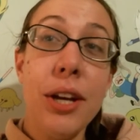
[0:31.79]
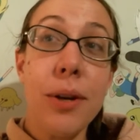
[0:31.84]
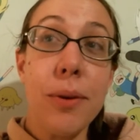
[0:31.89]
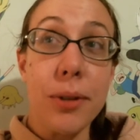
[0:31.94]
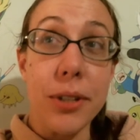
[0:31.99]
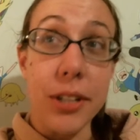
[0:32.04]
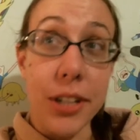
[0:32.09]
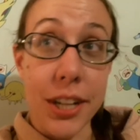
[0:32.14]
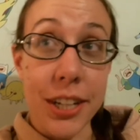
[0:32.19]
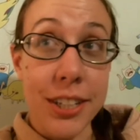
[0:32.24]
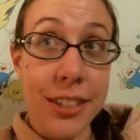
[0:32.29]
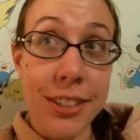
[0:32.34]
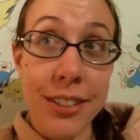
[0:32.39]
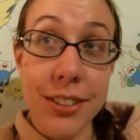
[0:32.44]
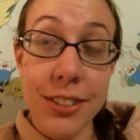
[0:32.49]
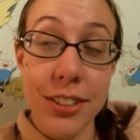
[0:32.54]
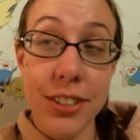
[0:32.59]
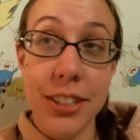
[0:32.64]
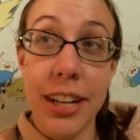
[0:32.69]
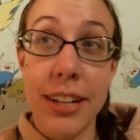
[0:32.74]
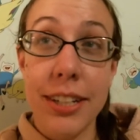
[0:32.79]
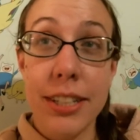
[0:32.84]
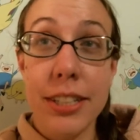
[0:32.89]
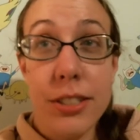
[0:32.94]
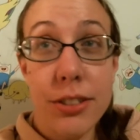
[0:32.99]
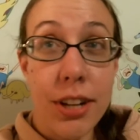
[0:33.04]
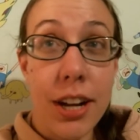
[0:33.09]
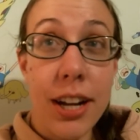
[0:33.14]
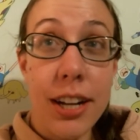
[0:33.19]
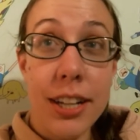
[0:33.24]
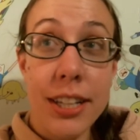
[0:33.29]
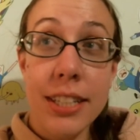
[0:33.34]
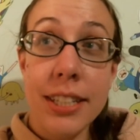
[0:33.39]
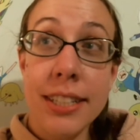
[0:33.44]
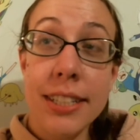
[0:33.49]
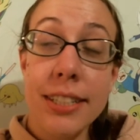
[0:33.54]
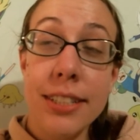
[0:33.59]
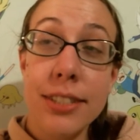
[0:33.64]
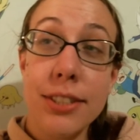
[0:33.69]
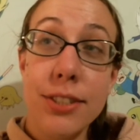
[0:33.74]
We're not going to learn how to draw
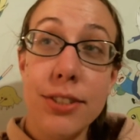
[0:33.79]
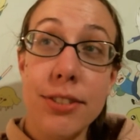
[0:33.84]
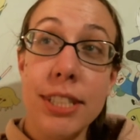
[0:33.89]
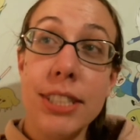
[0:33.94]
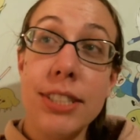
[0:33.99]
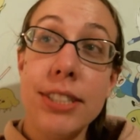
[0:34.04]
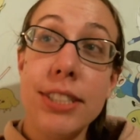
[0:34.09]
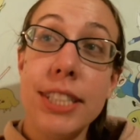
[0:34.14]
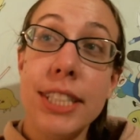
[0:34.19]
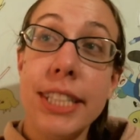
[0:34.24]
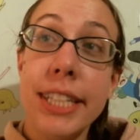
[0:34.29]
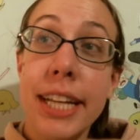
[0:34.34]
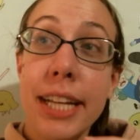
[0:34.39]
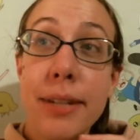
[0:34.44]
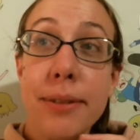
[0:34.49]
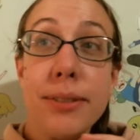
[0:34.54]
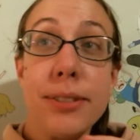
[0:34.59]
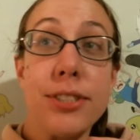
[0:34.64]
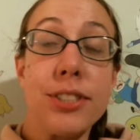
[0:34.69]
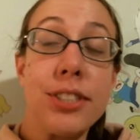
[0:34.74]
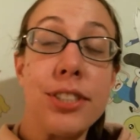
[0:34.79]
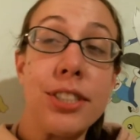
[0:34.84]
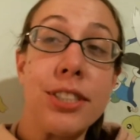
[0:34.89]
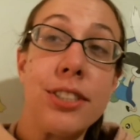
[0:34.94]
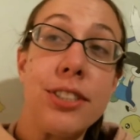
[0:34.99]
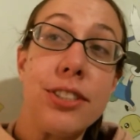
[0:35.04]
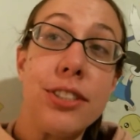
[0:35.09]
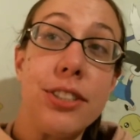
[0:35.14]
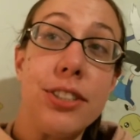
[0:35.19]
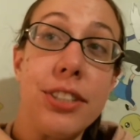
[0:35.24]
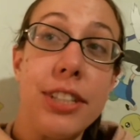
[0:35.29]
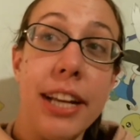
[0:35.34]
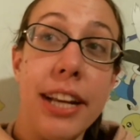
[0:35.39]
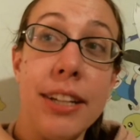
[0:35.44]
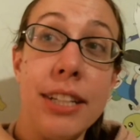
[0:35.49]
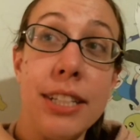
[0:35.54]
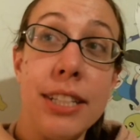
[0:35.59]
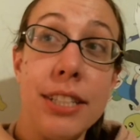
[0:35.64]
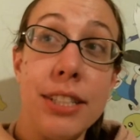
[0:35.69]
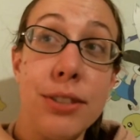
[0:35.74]
in Illustrator today, we're just going to learn
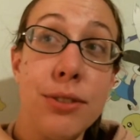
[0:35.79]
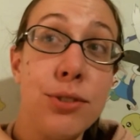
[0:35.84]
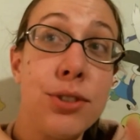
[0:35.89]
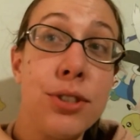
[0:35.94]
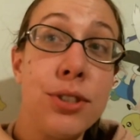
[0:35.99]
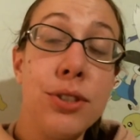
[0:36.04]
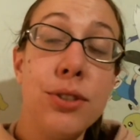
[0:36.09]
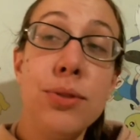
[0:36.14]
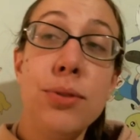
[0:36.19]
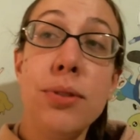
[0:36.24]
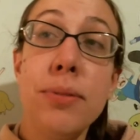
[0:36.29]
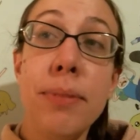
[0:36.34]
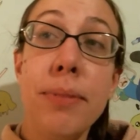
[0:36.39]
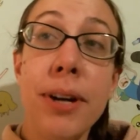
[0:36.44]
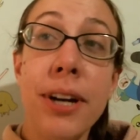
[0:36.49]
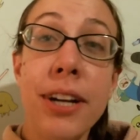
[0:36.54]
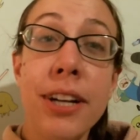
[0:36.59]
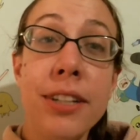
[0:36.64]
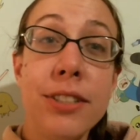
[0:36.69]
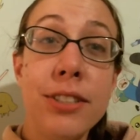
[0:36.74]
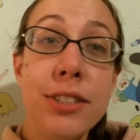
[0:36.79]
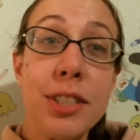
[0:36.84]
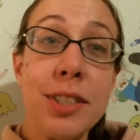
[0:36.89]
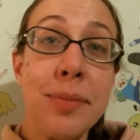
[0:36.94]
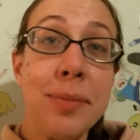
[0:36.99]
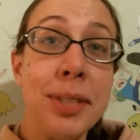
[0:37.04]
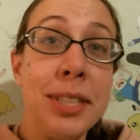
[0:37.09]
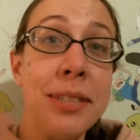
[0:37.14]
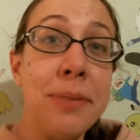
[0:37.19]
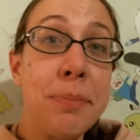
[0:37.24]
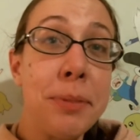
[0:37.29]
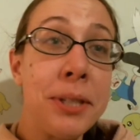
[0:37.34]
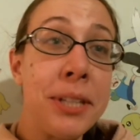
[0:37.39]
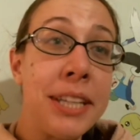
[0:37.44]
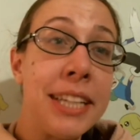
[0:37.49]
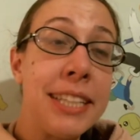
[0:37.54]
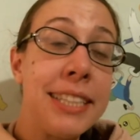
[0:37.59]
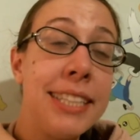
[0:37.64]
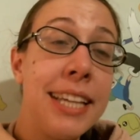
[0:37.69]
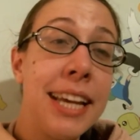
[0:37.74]
how to use the toolbars and
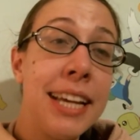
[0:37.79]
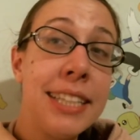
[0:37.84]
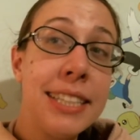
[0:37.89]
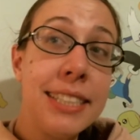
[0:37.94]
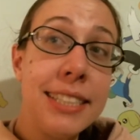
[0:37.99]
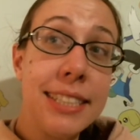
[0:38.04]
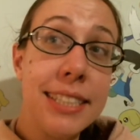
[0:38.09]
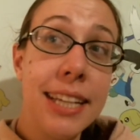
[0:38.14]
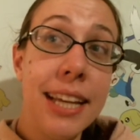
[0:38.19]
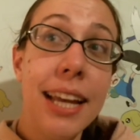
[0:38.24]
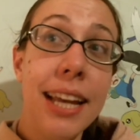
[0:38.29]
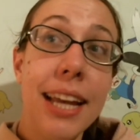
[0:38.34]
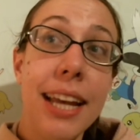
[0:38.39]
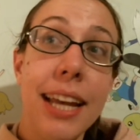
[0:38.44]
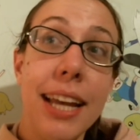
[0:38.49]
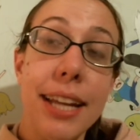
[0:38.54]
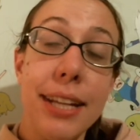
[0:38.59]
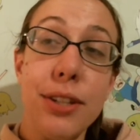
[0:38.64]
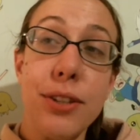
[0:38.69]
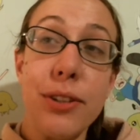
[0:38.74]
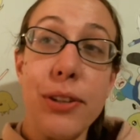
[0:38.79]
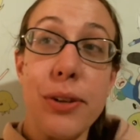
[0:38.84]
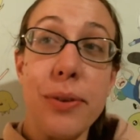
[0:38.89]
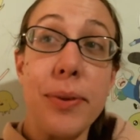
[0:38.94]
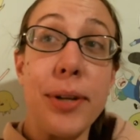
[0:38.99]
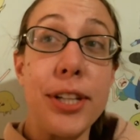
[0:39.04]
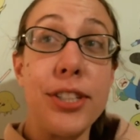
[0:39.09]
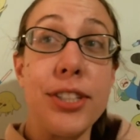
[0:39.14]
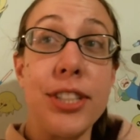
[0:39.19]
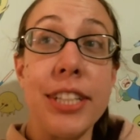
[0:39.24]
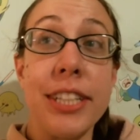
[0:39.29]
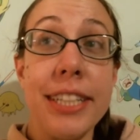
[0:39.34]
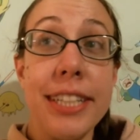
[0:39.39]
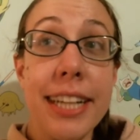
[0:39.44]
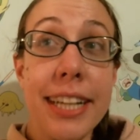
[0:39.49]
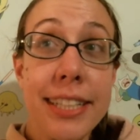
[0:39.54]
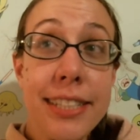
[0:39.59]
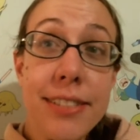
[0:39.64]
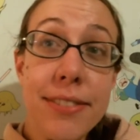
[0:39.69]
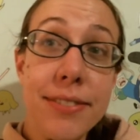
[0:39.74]
manipulate text, and you can watch the
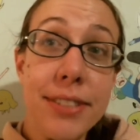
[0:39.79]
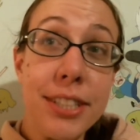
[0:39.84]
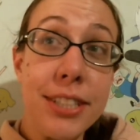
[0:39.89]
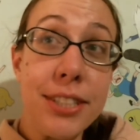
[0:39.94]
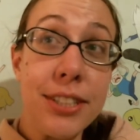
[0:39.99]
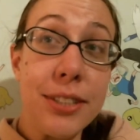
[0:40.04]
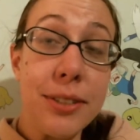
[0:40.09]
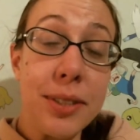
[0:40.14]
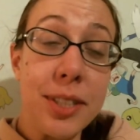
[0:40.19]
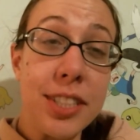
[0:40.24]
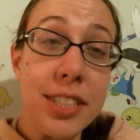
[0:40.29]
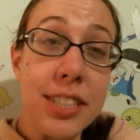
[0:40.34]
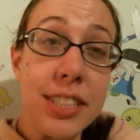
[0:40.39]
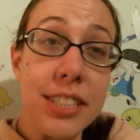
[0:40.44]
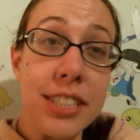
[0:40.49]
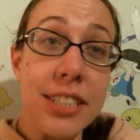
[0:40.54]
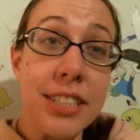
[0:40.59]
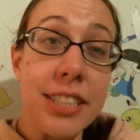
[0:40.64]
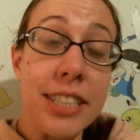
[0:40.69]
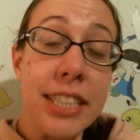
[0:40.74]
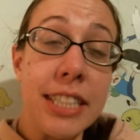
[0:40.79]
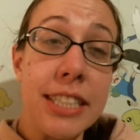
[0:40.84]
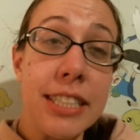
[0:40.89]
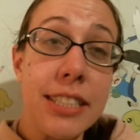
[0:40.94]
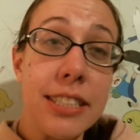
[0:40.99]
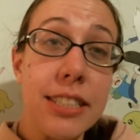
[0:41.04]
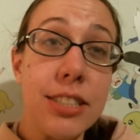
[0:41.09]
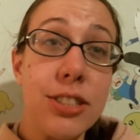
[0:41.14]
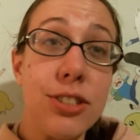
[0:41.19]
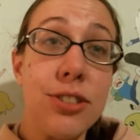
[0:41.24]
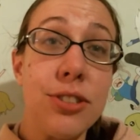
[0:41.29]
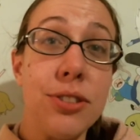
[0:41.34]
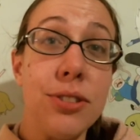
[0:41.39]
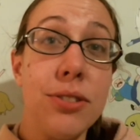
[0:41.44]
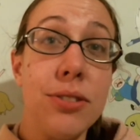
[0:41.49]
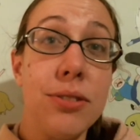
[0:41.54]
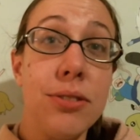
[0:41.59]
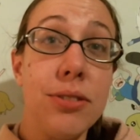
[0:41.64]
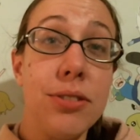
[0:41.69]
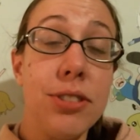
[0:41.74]
next video in the series
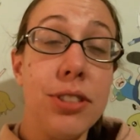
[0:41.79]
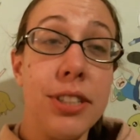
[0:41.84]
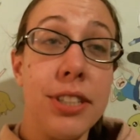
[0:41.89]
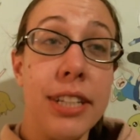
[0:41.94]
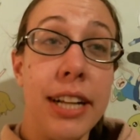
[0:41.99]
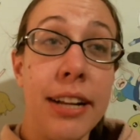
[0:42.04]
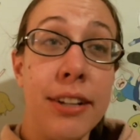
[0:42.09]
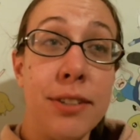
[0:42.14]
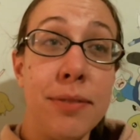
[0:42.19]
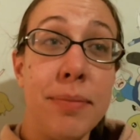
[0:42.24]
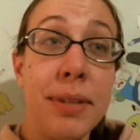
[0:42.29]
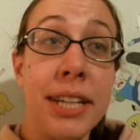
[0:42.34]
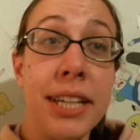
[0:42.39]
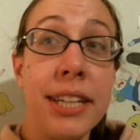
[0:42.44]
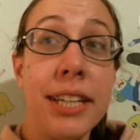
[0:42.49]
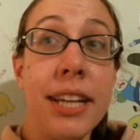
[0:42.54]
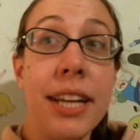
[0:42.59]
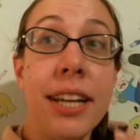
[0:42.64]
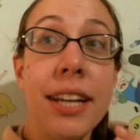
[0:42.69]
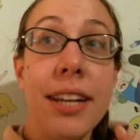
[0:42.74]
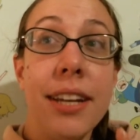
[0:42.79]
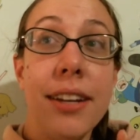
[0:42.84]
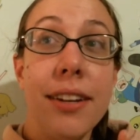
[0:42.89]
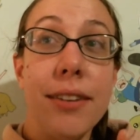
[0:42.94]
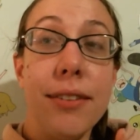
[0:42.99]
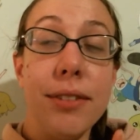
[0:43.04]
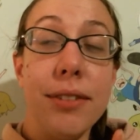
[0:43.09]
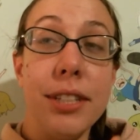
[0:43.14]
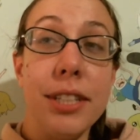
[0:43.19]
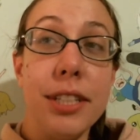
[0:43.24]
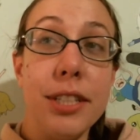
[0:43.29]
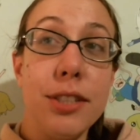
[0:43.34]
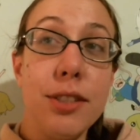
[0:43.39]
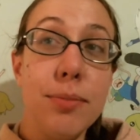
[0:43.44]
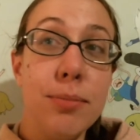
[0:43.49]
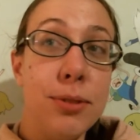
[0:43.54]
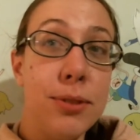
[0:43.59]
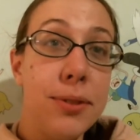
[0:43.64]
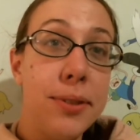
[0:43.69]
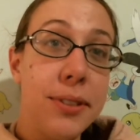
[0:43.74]
to learn how to make really
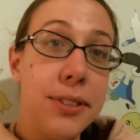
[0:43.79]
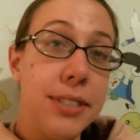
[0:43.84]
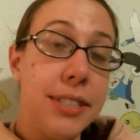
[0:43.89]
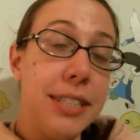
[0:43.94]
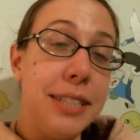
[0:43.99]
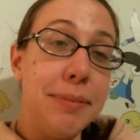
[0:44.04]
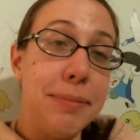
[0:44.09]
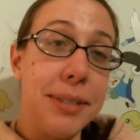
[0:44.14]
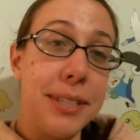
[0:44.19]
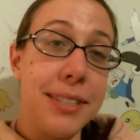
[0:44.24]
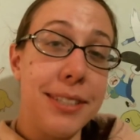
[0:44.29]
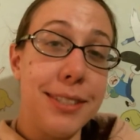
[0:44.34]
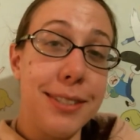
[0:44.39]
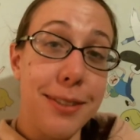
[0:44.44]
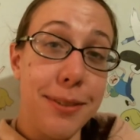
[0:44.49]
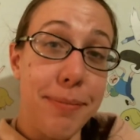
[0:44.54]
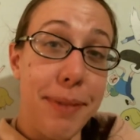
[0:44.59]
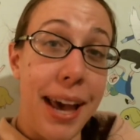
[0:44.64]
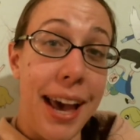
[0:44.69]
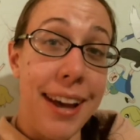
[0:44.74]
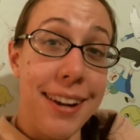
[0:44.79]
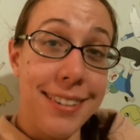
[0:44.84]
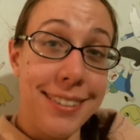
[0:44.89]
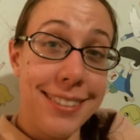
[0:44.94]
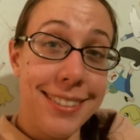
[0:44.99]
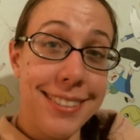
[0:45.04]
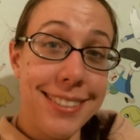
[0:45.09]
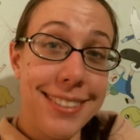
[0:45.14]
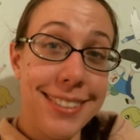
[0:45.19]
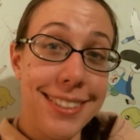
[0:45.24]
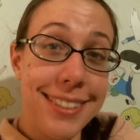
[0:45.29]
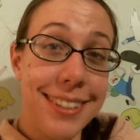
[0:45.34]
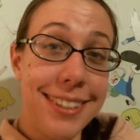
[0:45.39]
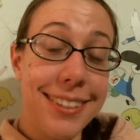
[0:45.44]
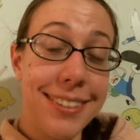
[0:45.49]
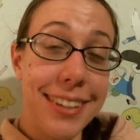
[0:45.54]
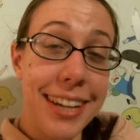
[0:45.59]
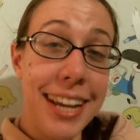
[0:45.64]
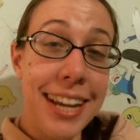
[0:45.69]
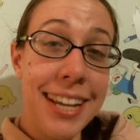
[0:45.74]
smooth, seamless patterns.
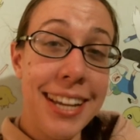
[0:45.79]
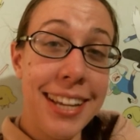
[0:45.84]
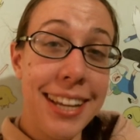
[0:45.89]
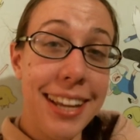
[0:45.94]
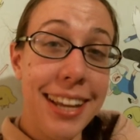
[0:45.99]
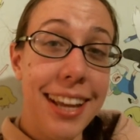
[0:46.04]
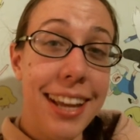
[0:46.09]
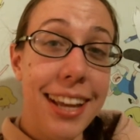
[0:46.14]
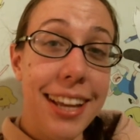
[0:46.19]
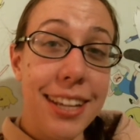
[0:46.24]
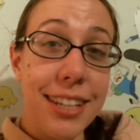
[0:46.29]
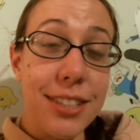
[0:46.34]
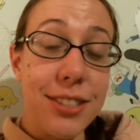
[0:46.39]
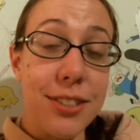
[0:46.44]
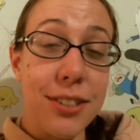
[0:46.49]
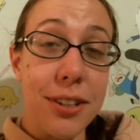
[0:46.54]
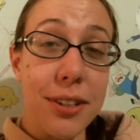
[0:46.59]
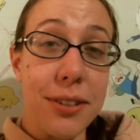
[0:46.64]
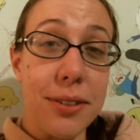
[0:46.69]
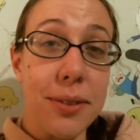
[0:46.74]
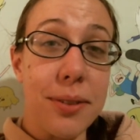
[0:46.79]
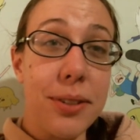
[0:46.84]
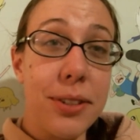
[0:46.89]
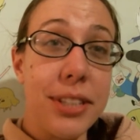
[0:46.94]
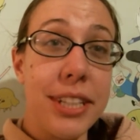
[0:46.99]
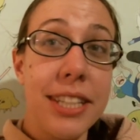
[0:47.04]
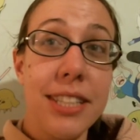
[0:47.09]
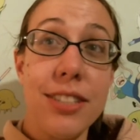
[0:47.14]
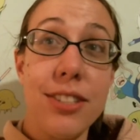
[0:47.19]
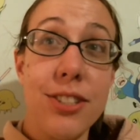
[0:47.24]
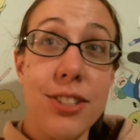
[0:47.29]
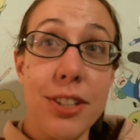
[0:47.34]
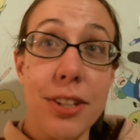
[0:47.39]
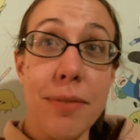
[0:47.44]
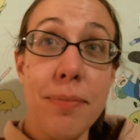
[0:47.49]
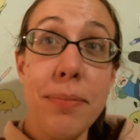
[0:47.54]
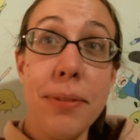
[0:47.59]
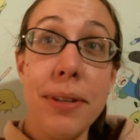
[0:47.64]
Okay, so let's jump